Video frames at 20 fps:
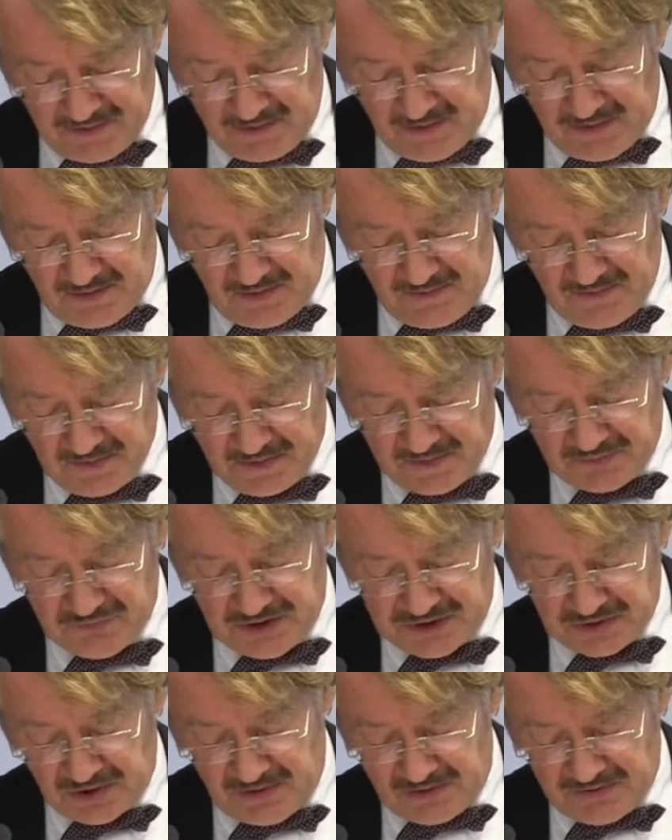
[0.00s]
of the law, the
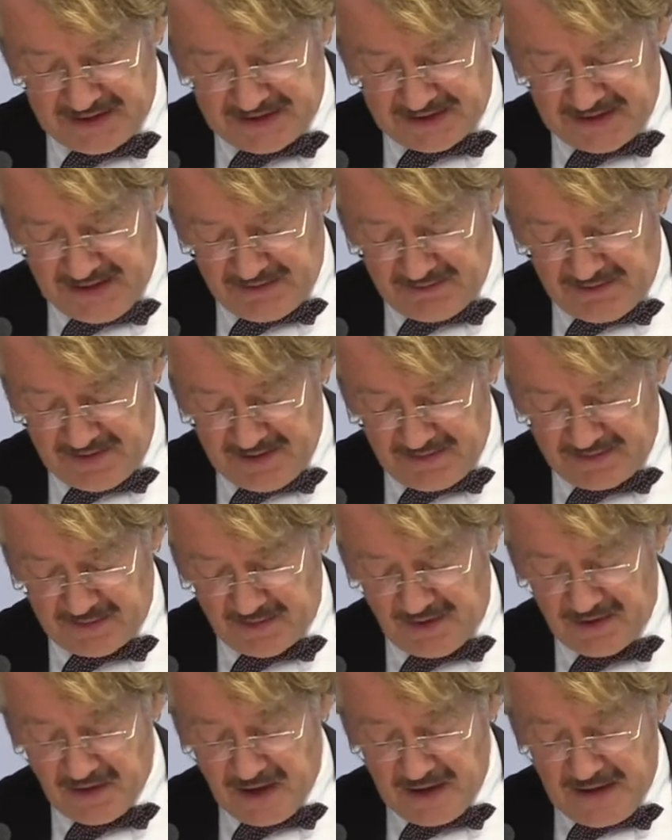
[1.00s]
rhetoric and the
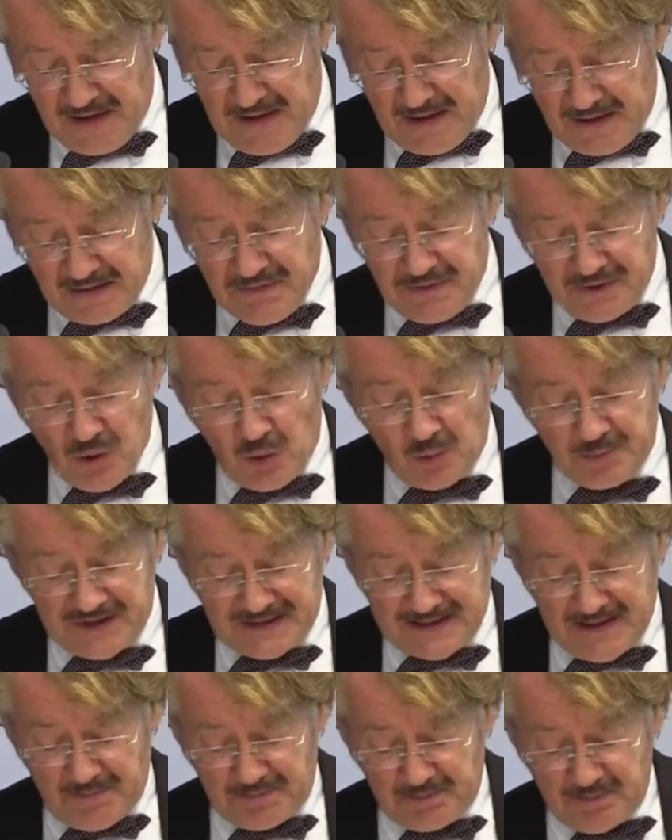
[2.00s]
other, the
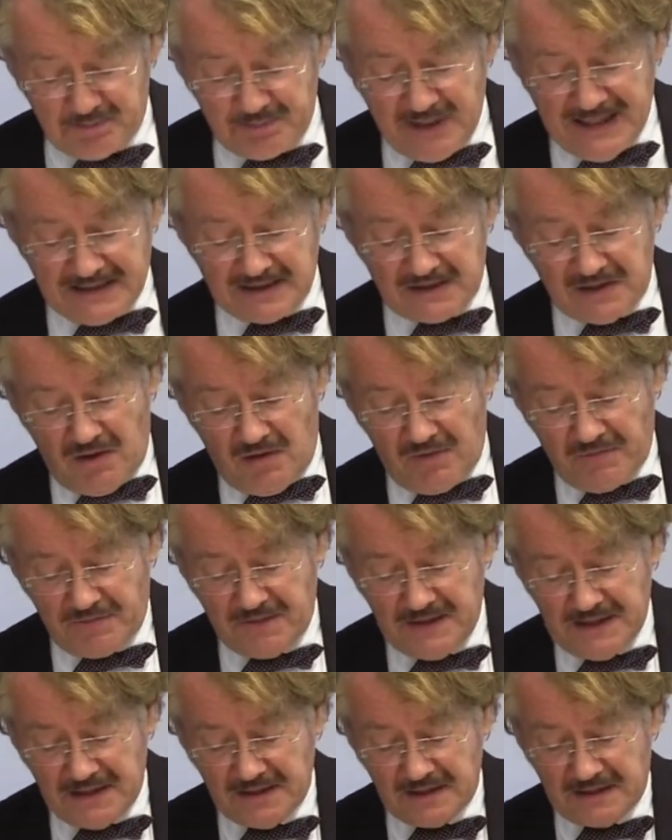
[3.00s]
obiter picta
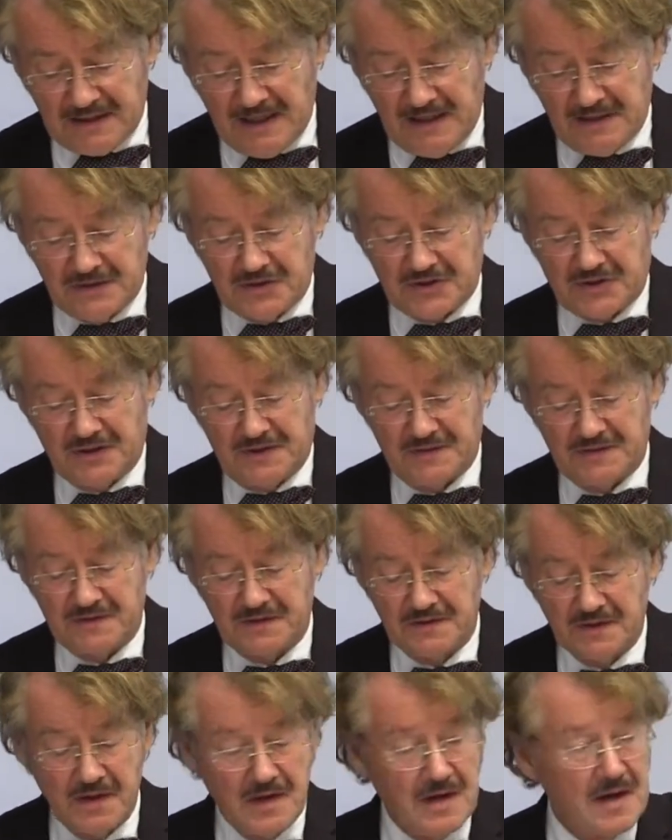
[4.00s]
of legal
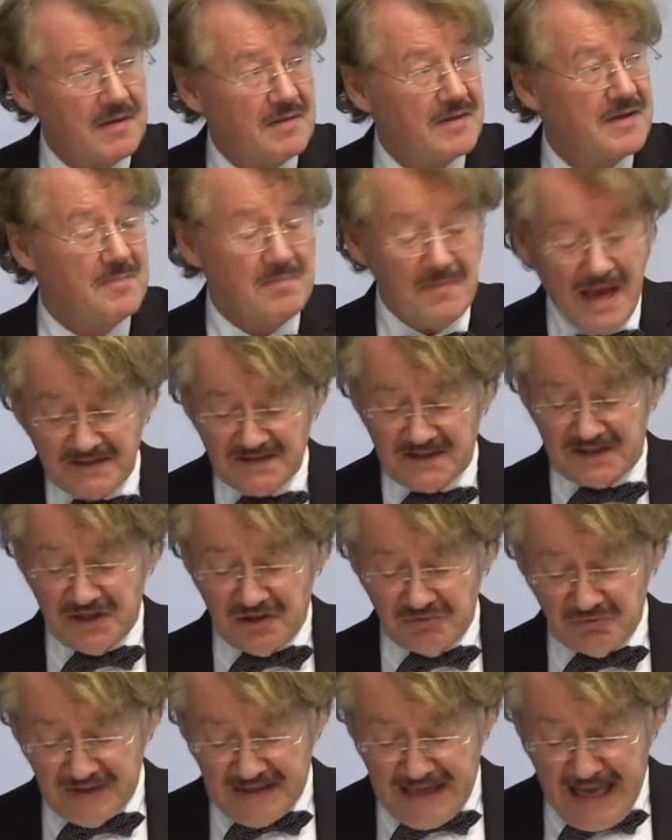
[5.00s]
cultures. The
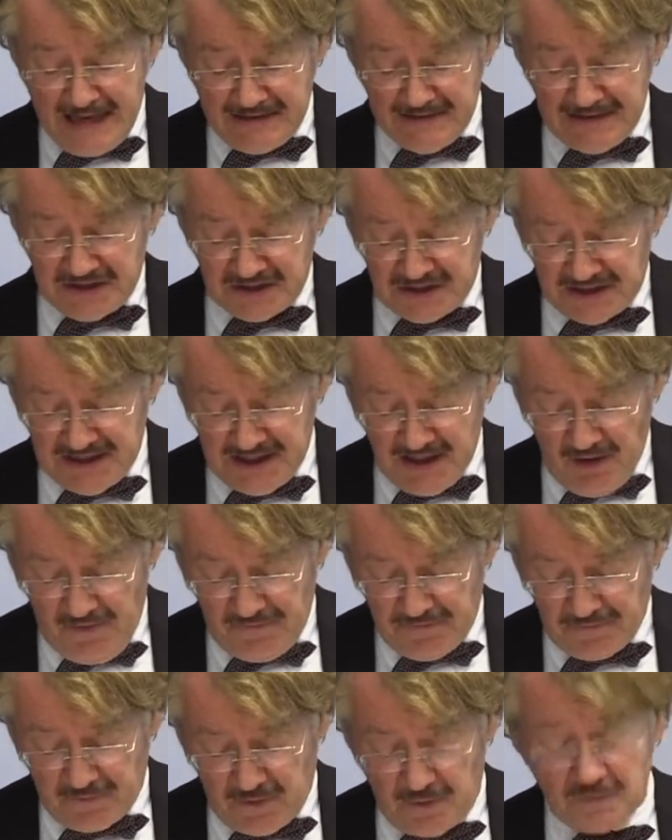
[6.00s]
materiality
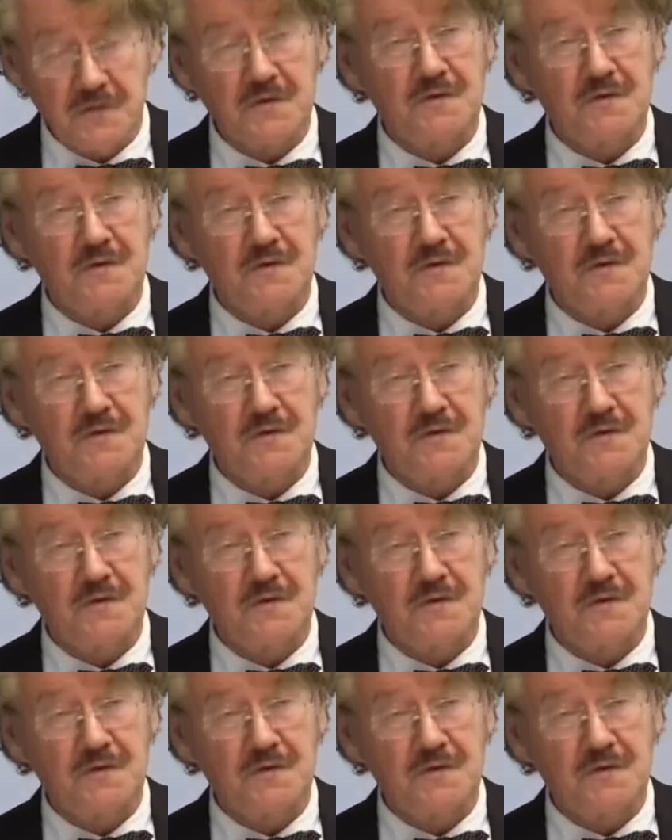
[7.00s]
of